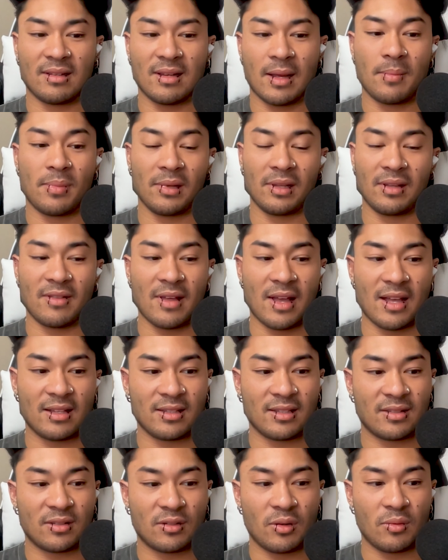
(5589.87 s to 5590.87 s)
I believe
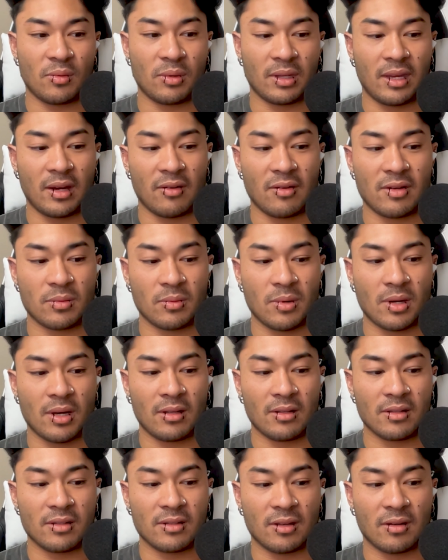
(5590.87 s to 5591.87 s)
that's true with gear as
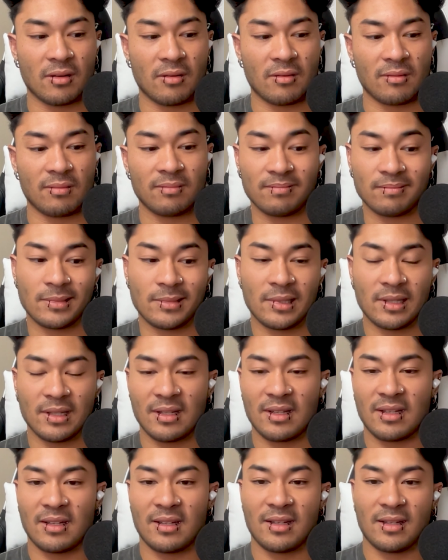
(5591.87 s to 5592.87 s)
well. So
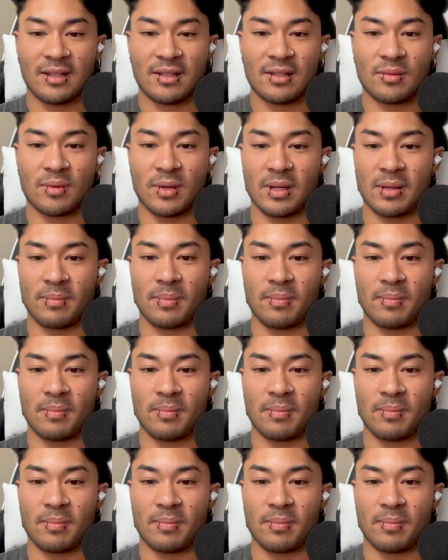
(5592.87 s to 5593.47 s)
that's why,